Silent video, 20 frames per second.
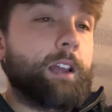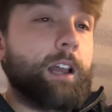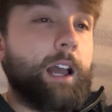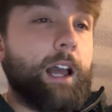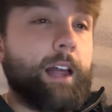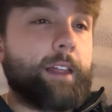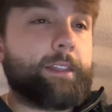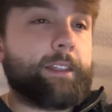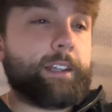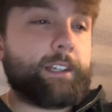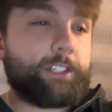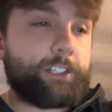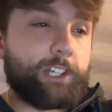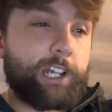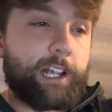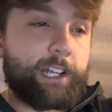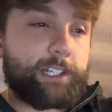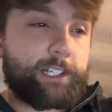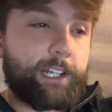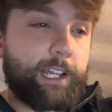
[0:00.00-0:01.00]
I think
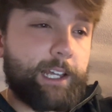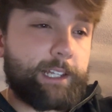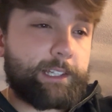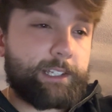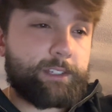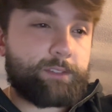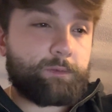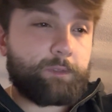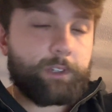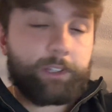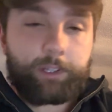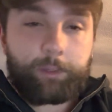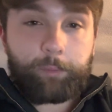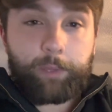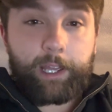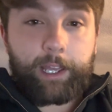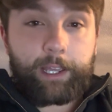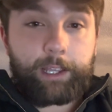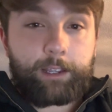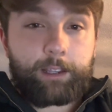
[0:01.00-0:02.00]
Josh got this one in the
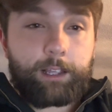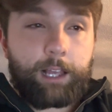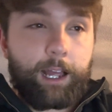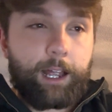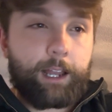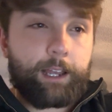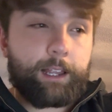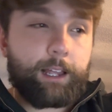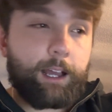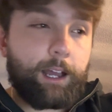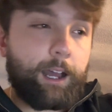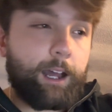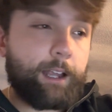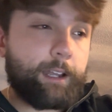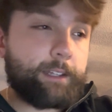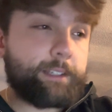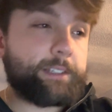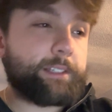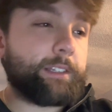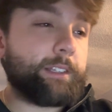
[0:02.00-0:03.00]
bag. I
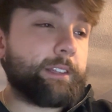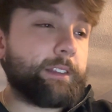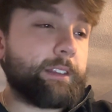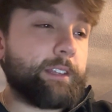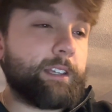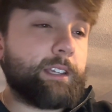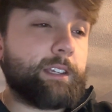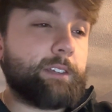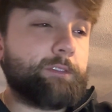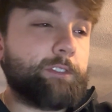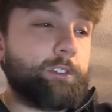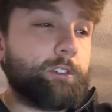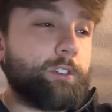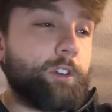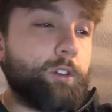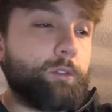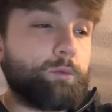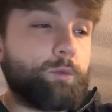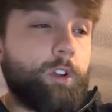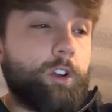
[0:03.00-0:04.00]
honestly think if you
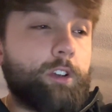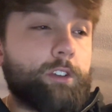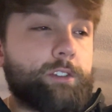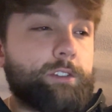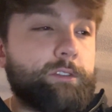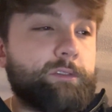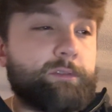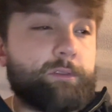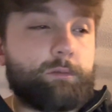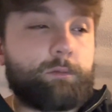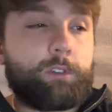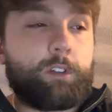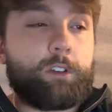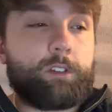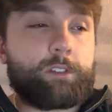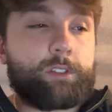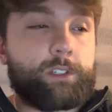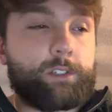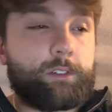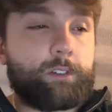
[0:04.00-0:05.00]
go roster for
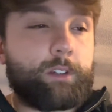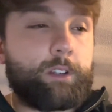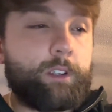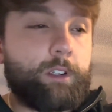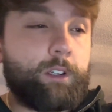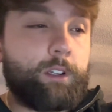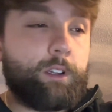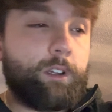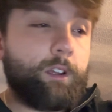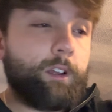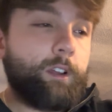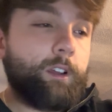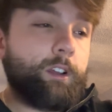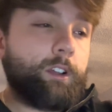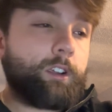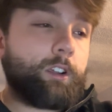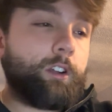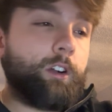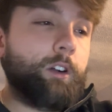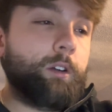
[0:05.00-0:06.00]
roster,
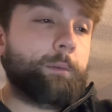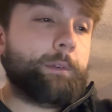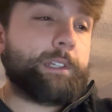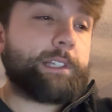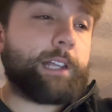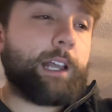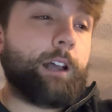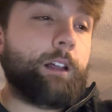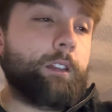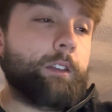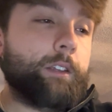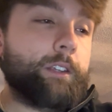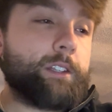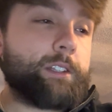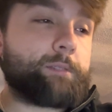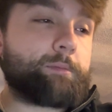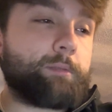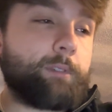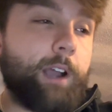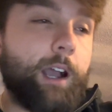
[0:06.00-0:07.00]
Kobe's Helly is
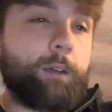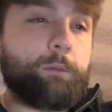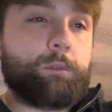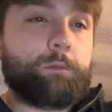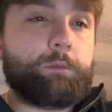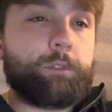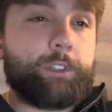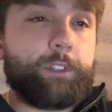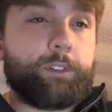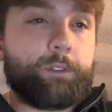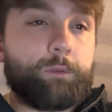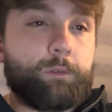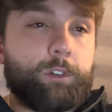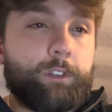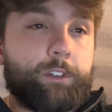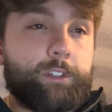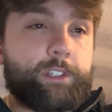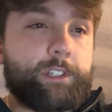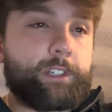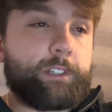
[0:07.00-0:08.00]
probably the
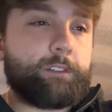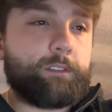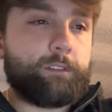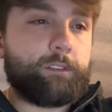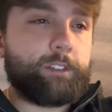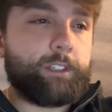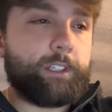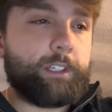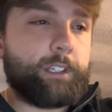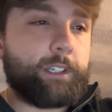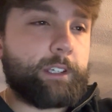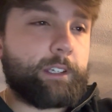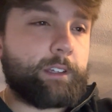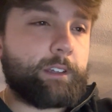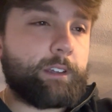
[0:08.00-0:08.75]
worst in the league.